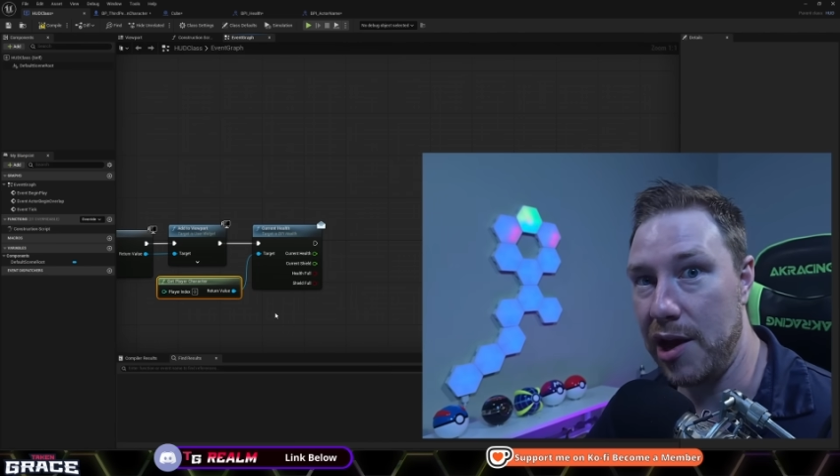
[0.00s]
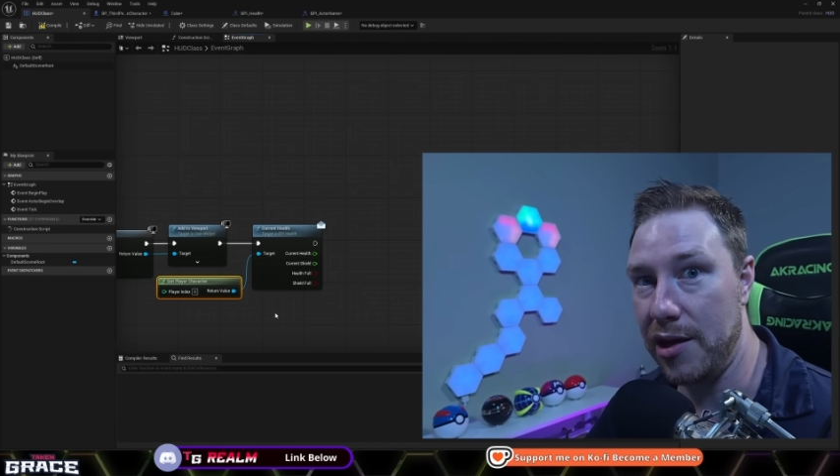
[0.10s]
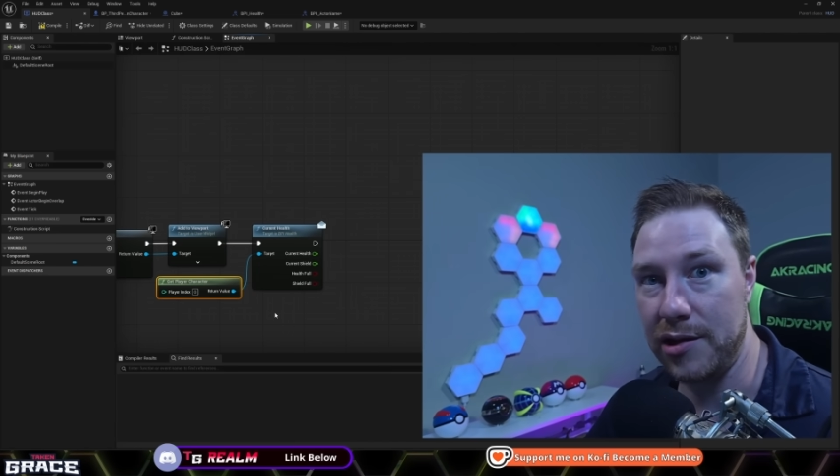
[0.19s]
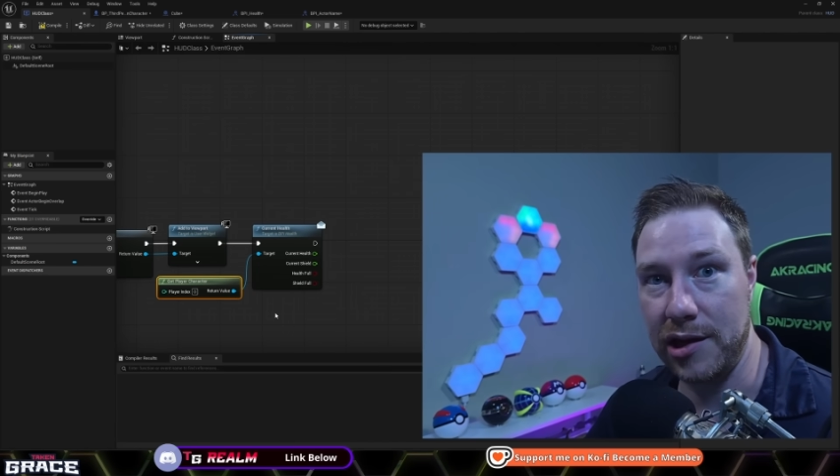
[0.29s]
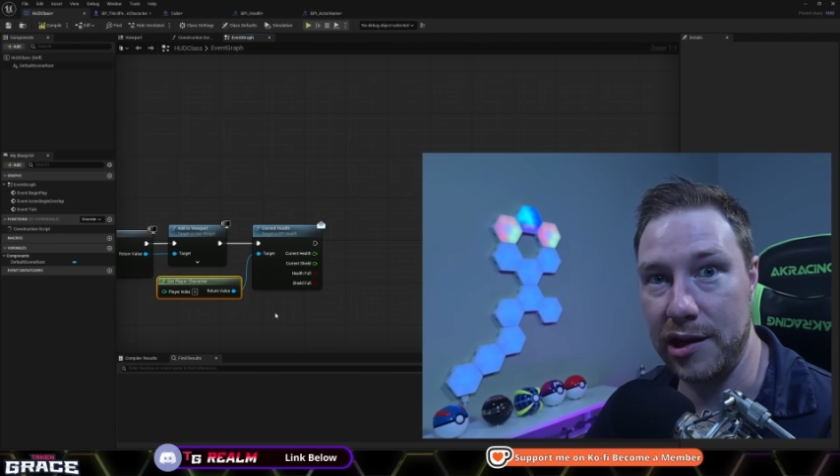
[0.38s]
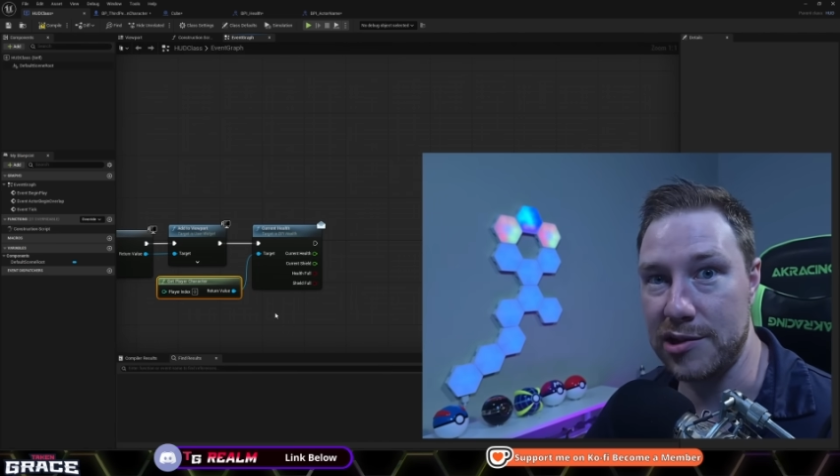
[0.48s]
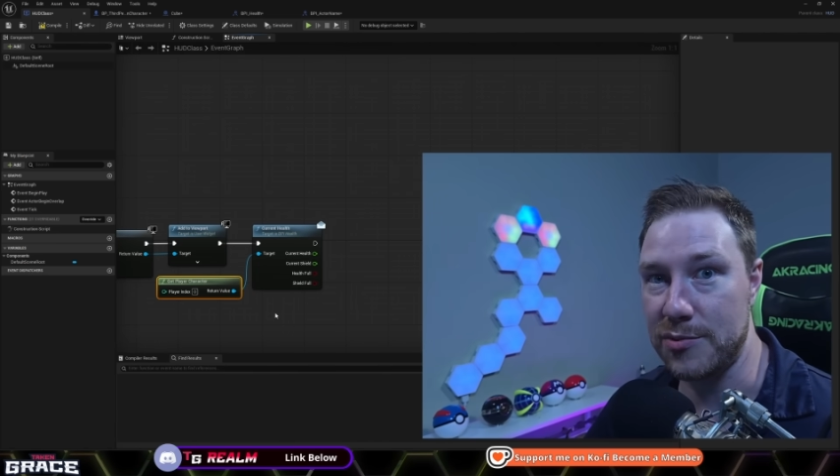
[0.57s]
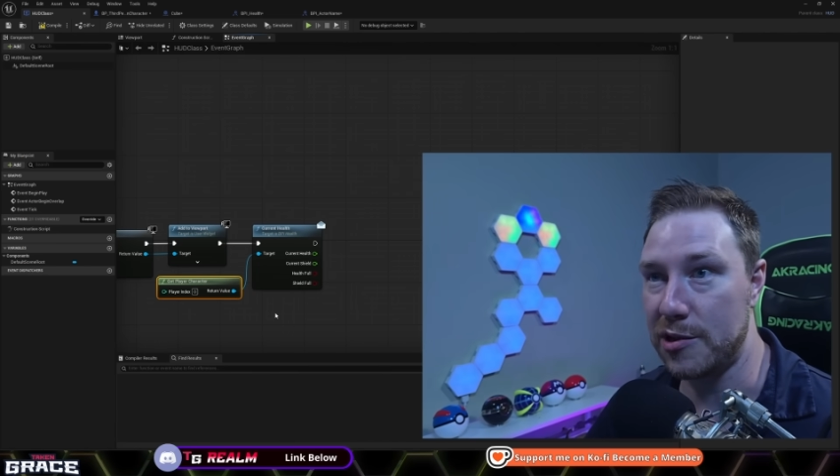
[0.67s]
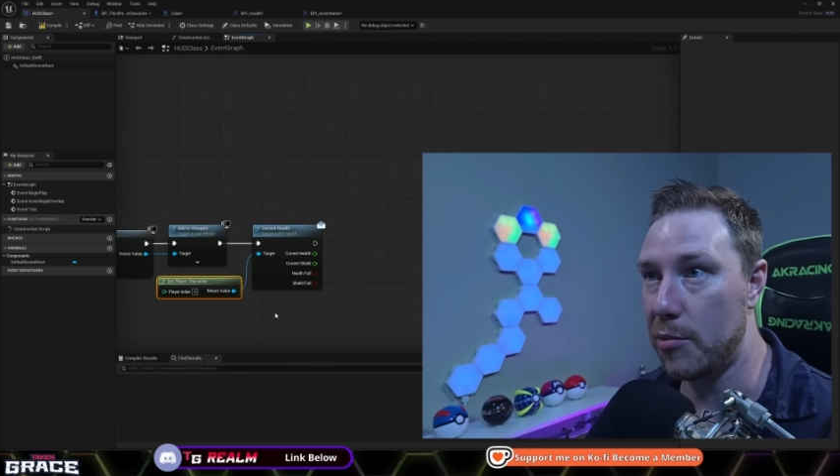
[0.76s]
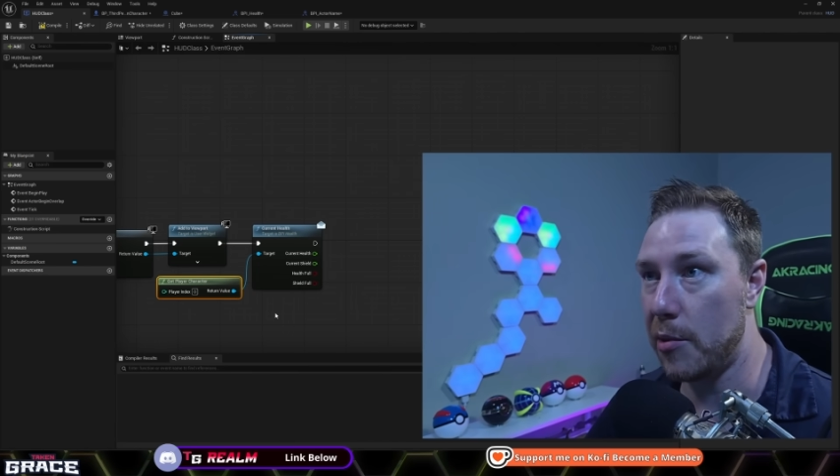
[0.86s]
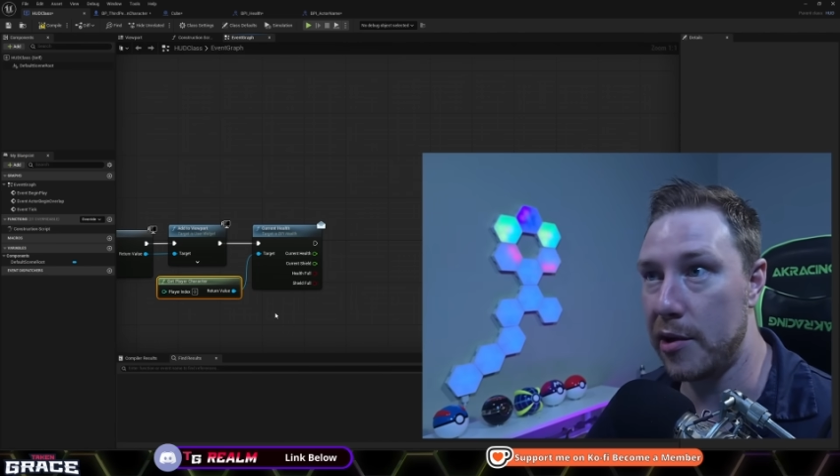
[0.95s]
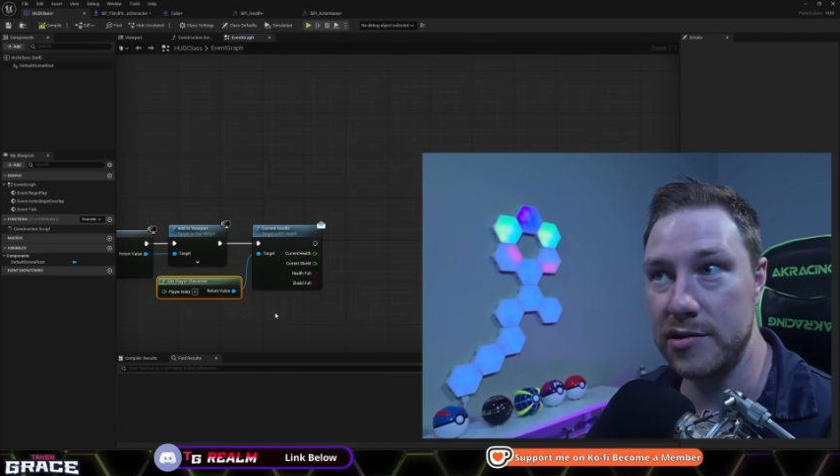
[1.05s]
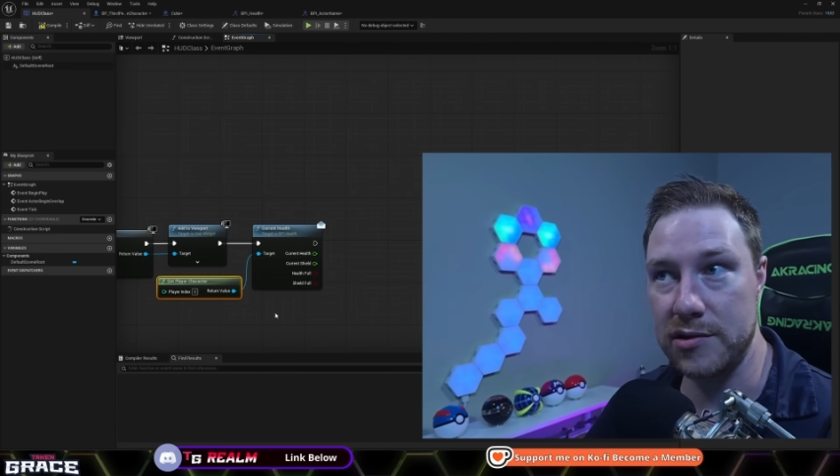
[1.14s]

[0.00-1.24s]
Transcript: hey, can I get some cinnamon buns?